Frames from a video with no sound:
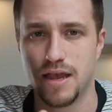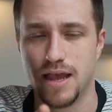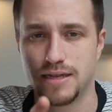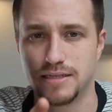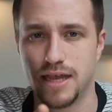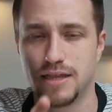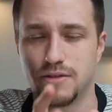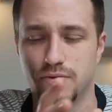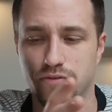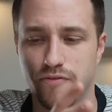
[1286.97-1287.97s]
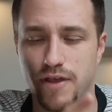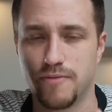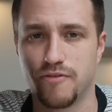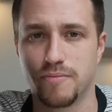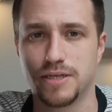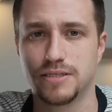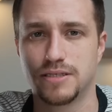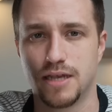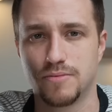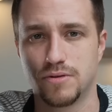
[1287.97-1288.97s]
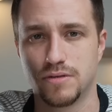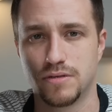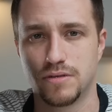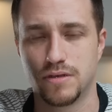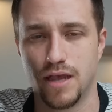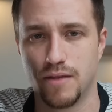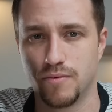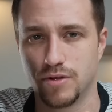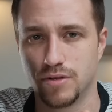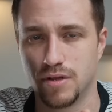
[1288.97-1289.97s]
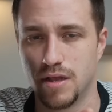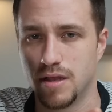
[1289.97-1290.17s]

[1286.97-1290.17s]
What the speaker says: And daily we're fed from his table and we're